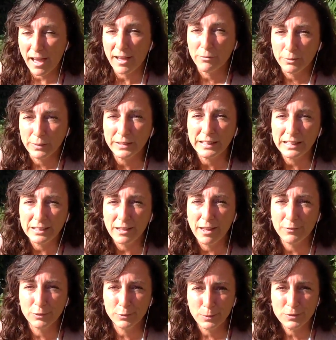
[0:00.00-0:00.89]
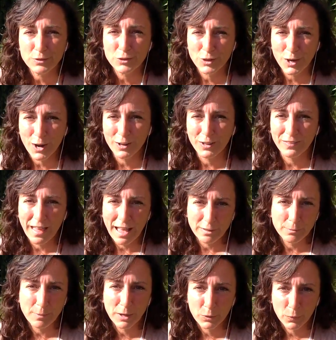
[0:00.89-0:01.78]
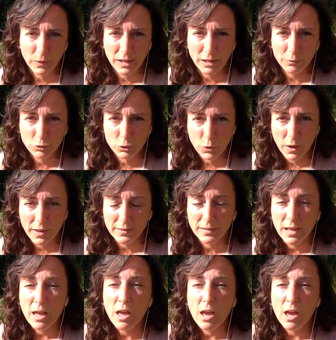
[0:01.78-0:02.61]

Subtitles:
really love Swiss chard and that's my green of choice.